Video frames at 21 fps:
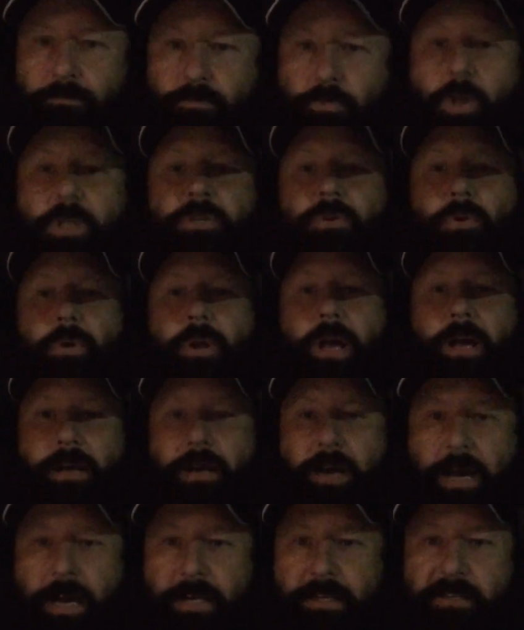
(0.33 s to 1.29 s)
What's going on,
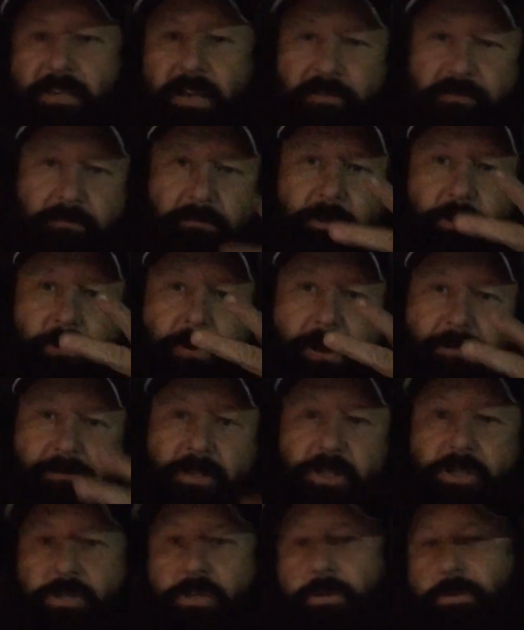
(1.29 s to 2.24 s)
guys? Dave from Two
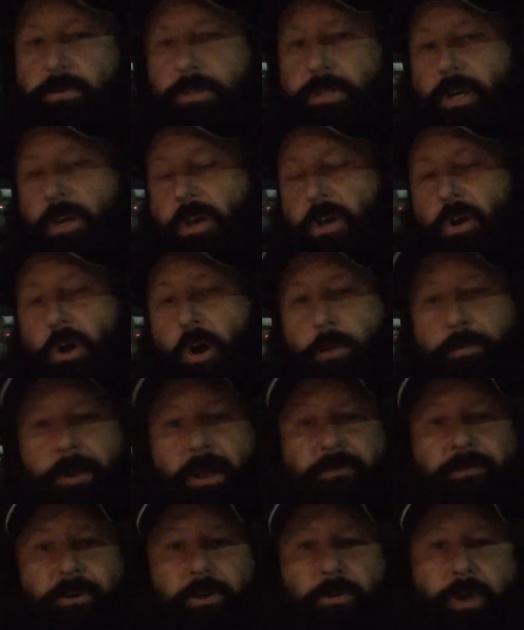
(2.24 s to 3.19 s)
Average Dudes. Hope
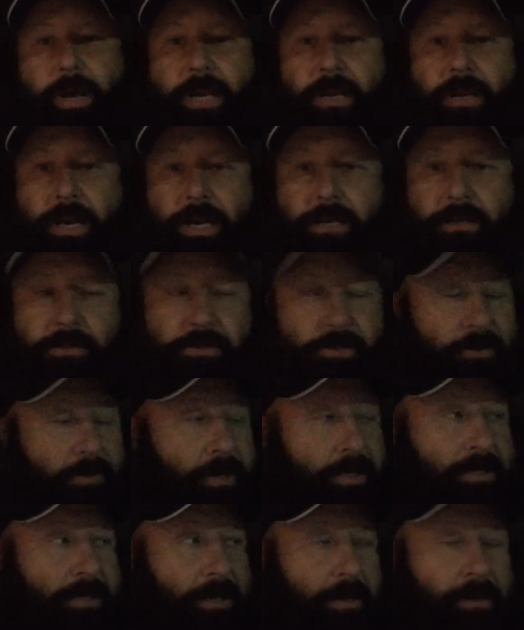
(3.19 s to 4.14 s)
you're having a great night.
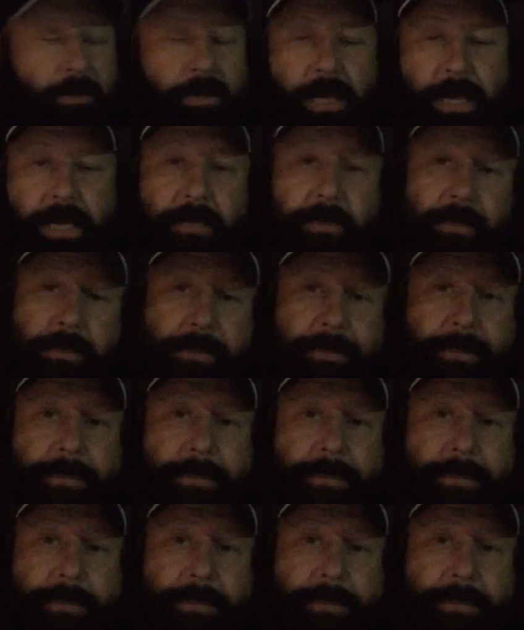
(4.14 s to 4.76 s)
Sorry it's a little late.